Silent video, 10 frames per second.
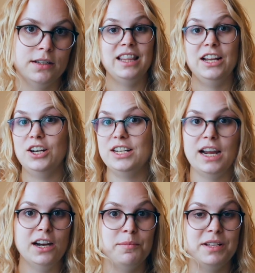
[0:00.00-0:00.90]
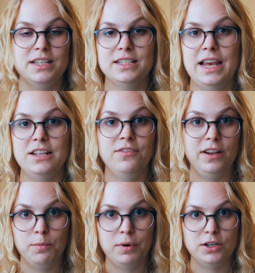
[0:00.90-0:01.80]
Their entire business case
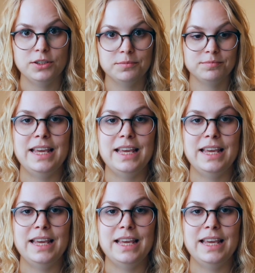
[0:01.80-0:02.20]
fell apart.